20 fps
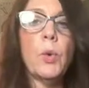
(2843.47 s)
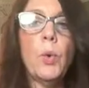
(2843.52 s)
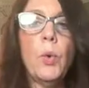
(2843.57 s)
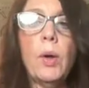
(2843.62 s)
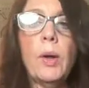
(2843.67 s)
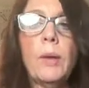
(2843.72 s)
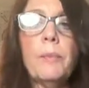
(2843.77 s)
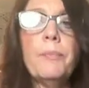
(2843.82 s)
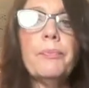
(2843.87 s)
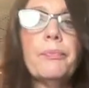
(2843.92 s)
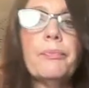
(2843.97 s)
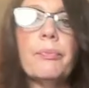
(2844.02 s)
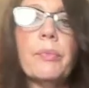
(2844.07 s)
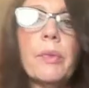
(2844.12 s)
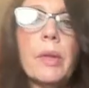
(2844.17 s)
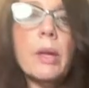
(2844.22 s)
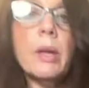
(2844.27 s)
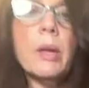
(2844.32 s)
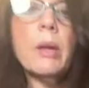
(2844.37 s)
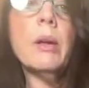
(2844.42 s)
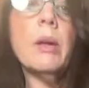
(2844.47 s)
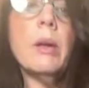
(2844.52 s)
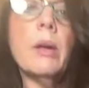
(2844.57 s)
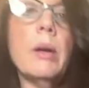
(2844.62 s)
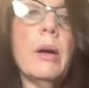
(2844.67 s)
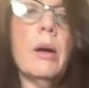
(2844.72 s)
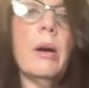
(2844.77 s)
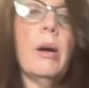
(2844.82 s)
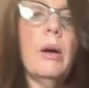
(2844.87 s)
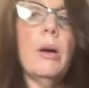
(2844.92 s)
cool.
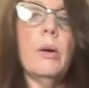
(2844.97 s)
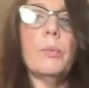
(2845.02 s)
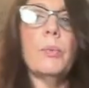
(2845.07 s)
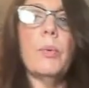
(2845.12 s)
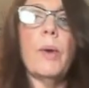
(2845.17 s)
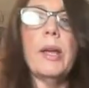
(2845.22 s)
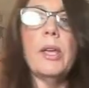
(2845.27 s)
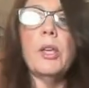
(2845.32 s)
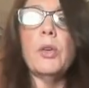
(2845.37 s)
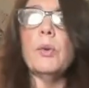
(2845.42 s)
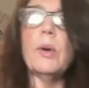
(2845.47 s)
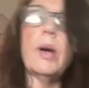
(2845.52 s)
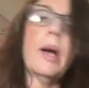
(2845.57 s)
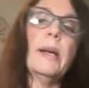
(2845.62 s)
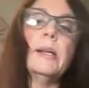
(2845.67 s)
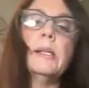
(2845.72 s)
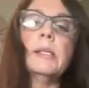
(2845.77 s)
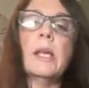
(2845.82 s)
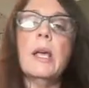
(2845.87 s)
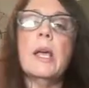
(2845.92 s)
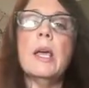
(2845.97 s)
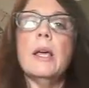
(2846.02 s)
All right, you guys.